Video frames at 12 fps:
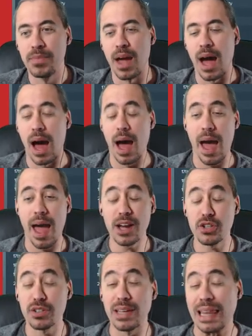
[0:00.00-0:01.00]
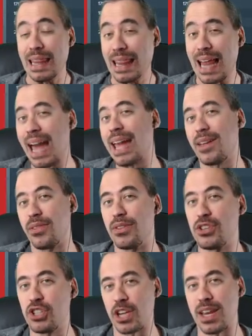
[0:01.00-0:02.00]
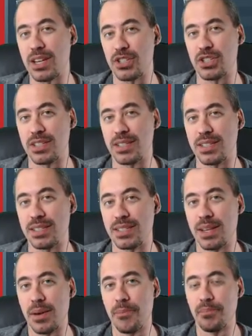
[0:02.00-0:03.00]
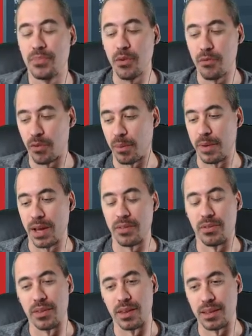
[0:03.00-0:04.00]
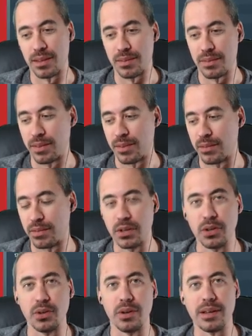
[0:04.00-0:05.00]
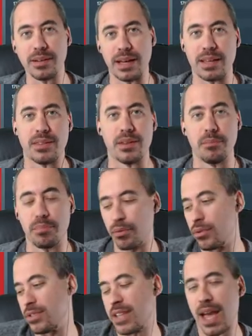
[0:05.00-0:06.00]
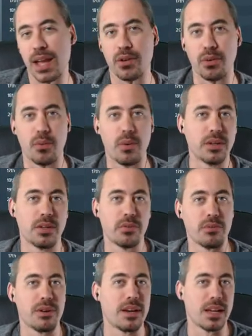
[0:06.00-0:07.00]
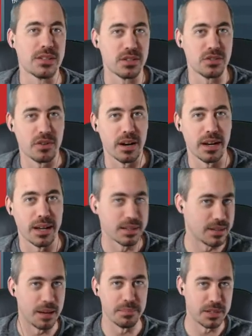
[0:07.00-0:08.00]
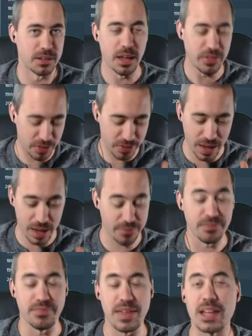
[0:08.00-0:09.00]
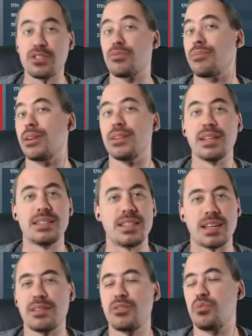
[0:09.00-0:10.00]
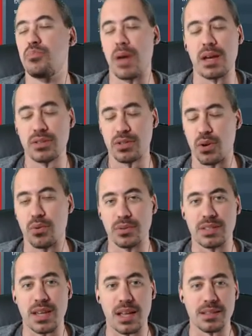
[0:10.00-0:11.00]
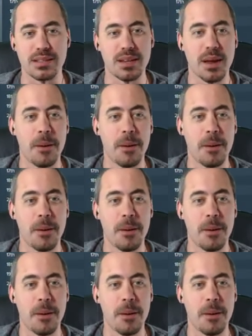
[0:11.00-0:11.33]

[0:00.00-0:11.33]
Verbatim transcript: I actually like the changes from like the the little like the bruised ankle one to three days in training type deal. I think that that's realistic makes total sense.